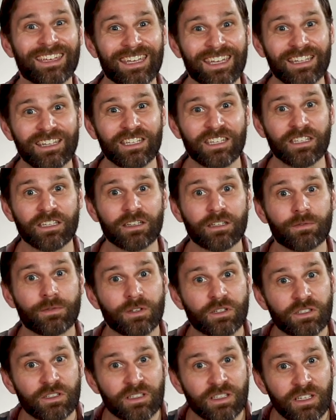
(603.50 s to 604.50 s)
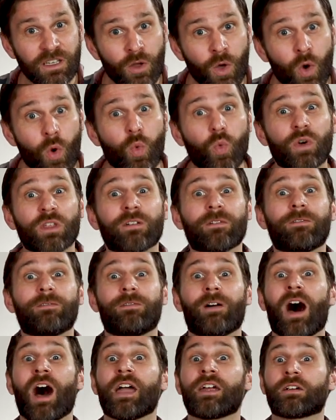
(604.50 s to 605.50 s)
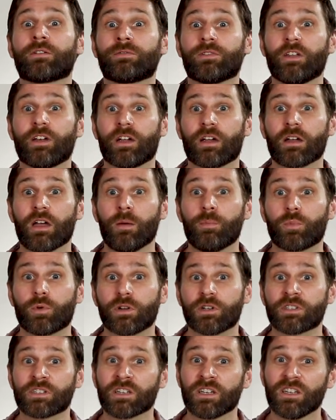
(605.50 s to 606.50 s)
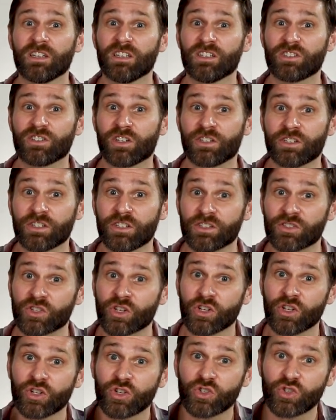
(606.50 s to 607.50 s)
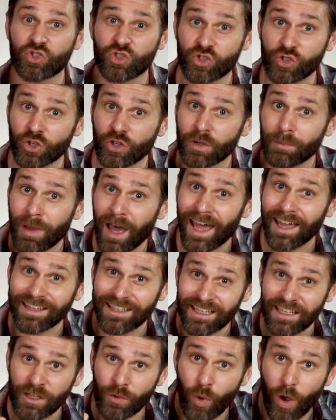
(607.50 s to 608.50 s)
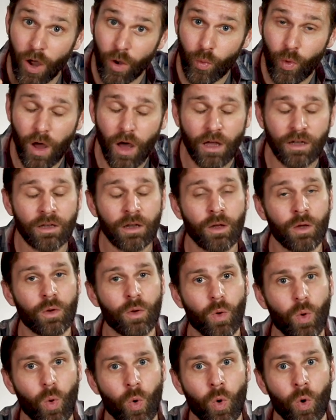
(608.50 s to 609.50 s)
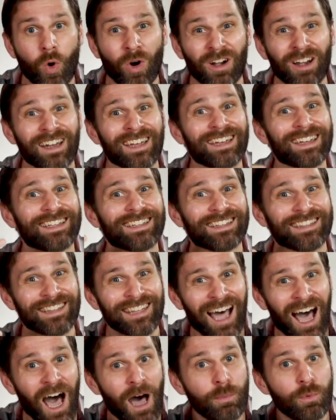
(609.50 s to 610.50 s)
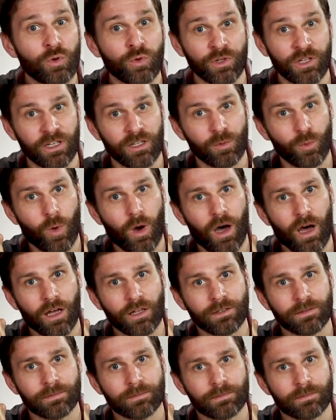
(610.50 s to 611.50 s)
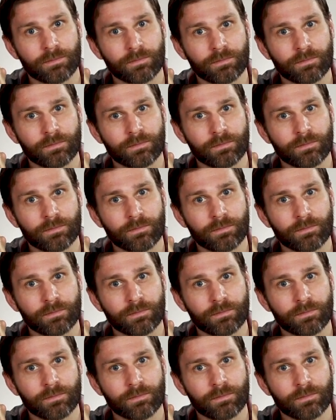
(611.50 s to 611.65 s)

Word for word: kidney deficiency with fire flaring upwards, such as Dihuang Dihuangwan or Dabuyinwan.